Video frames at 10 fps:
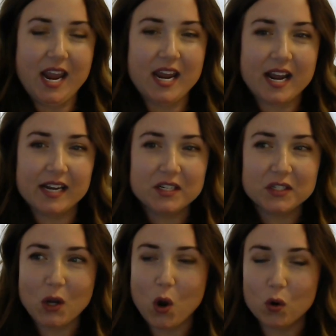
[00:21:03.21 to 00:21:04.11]
And I
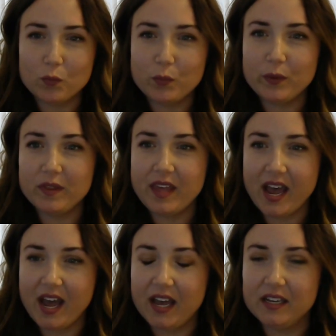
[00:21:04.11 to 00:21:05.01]
just hope
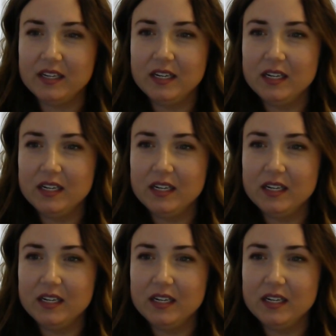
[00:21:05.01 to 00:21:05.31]
that,